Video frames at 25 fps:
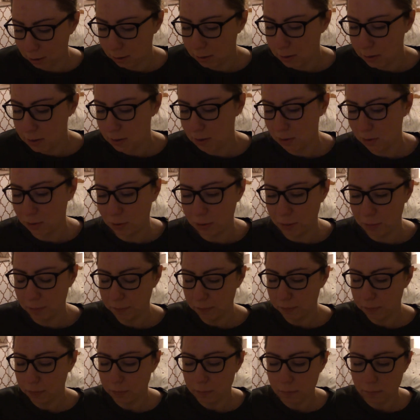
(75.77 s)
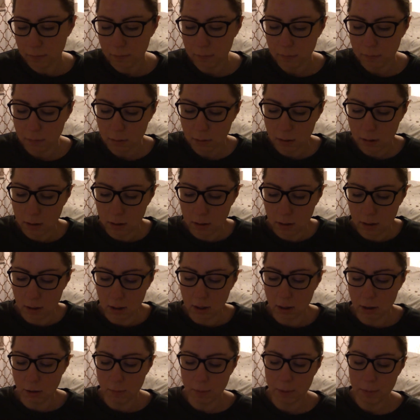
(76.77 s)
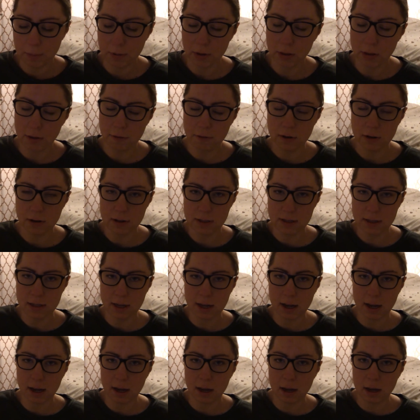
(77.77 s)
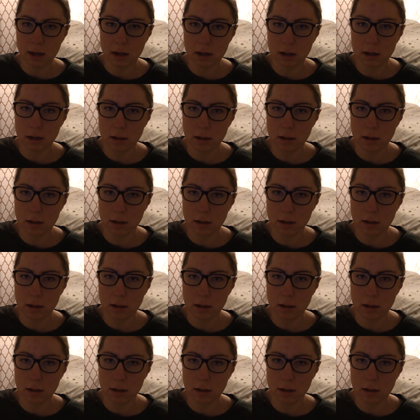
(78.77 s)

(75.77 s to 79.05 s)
So I remember on the first day